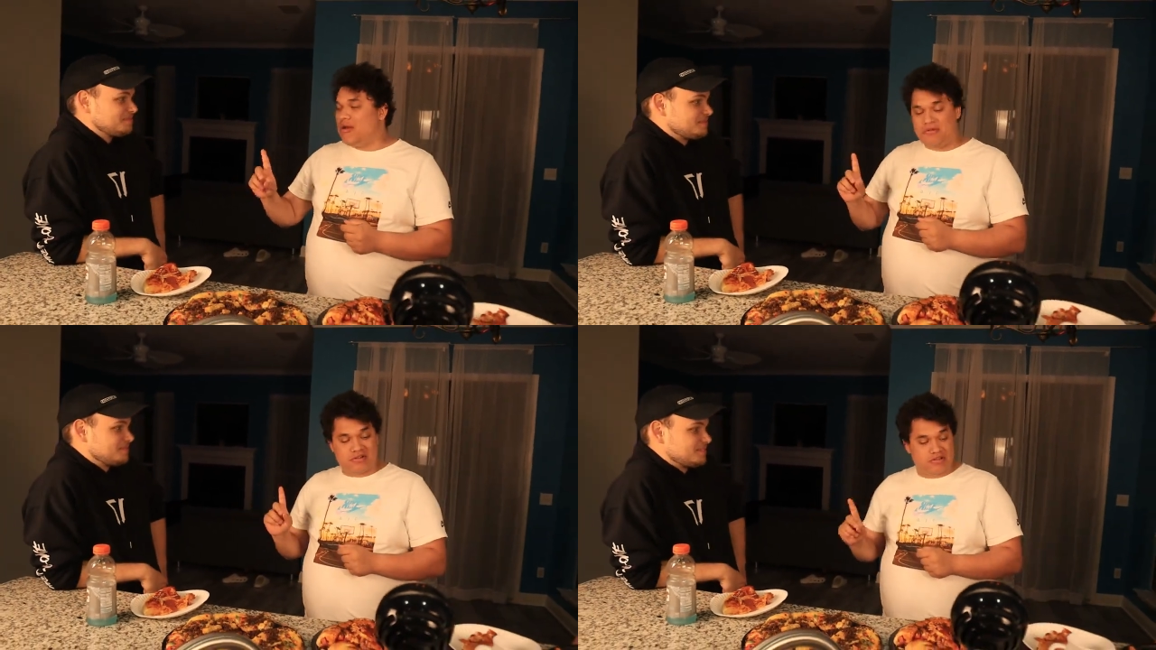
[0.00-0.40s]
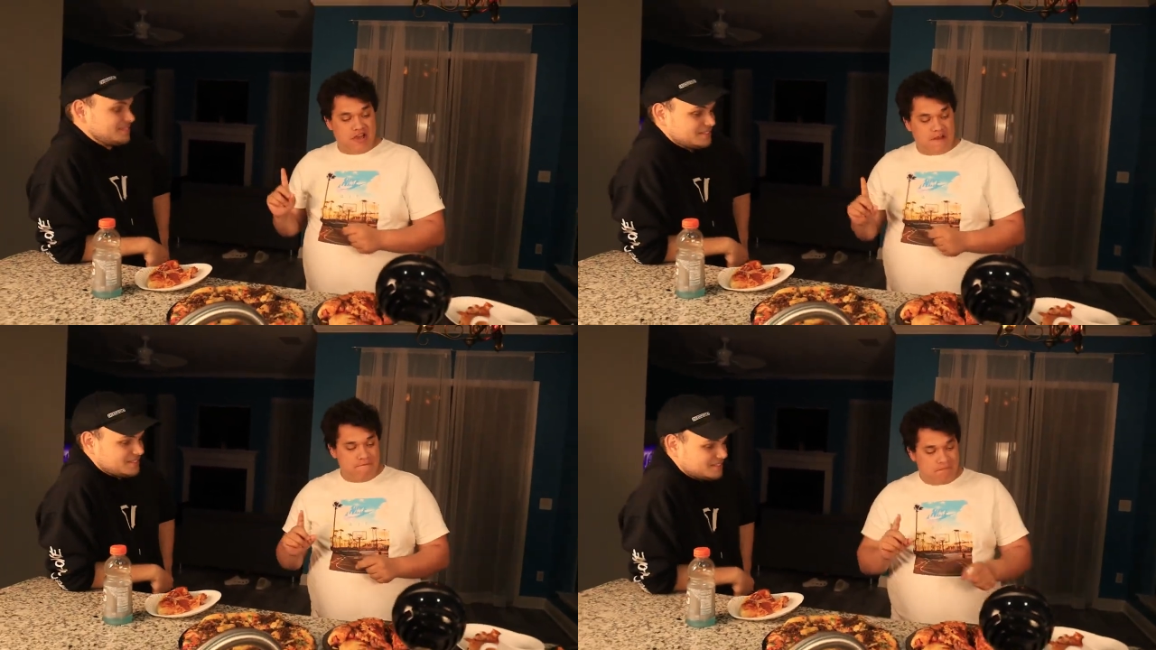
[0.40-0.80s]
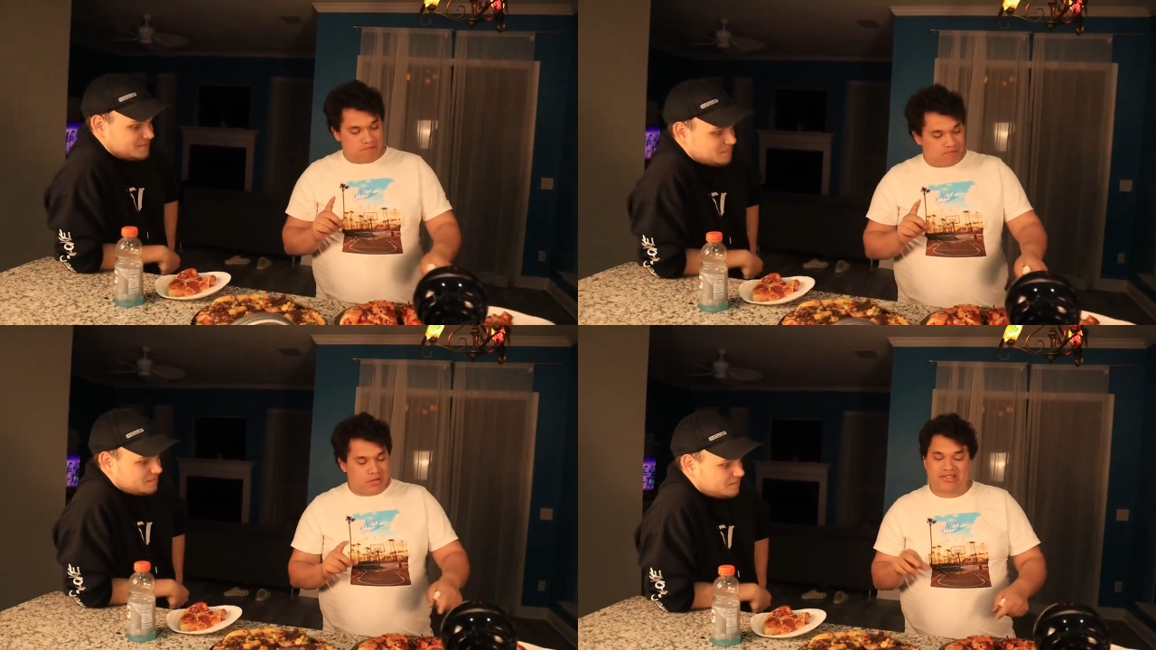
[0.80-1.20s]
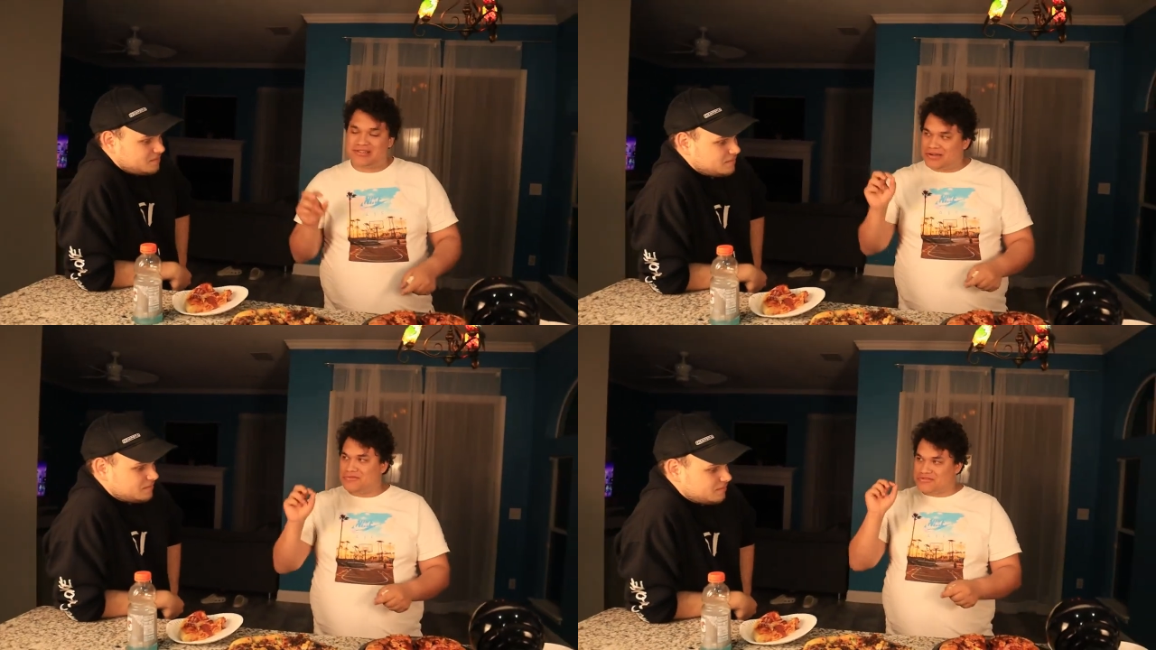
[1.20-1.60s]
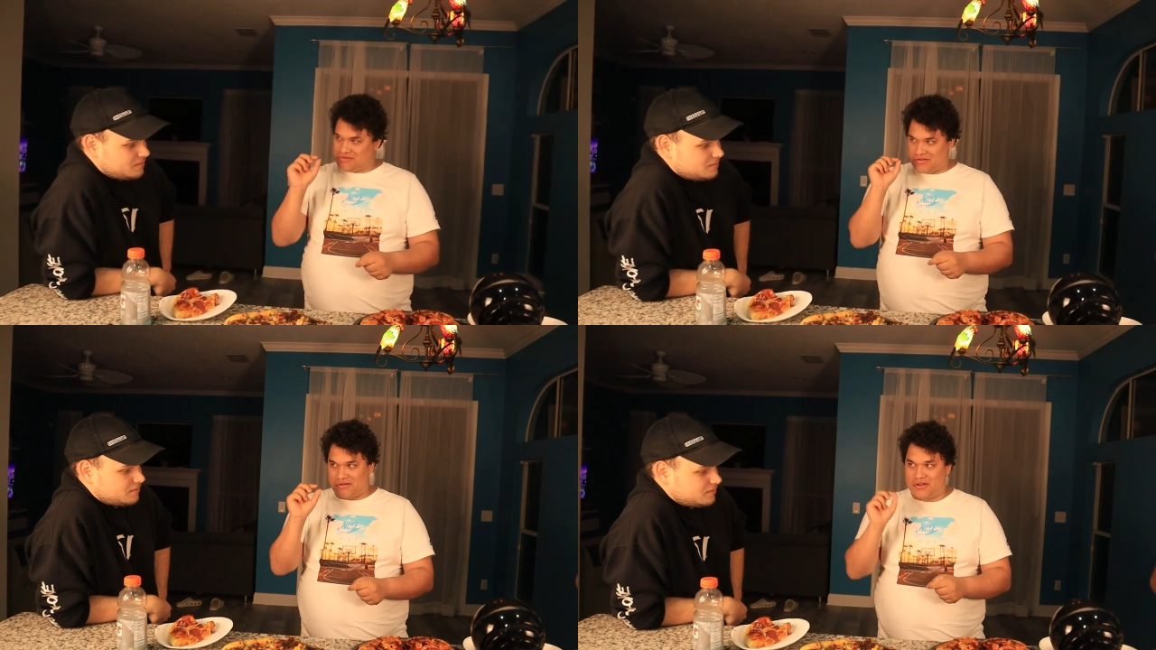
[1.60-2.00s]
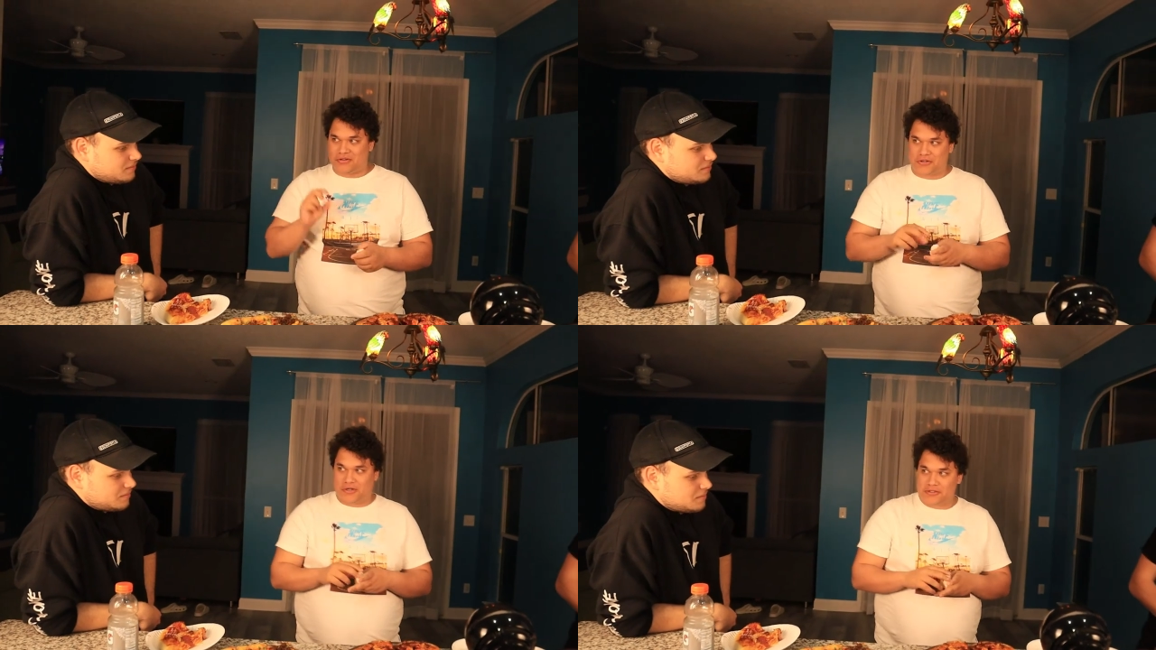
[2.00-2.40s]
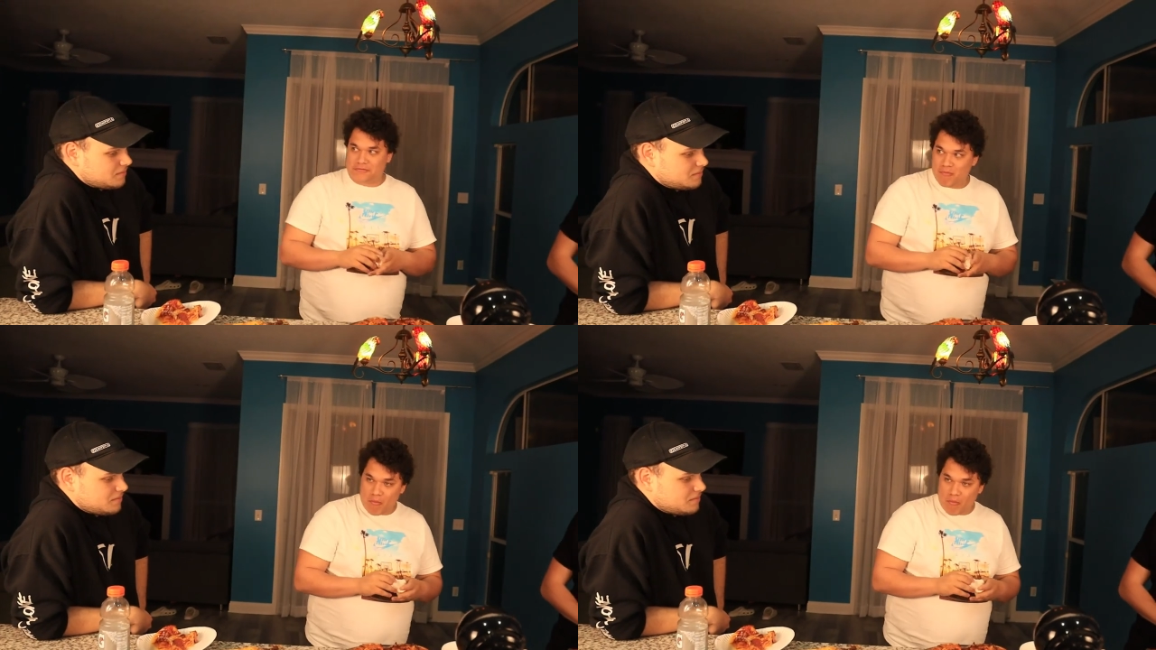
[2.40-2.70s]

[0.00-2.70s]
Speaker 1: It would have been a 10, but the dough was a little undercooked.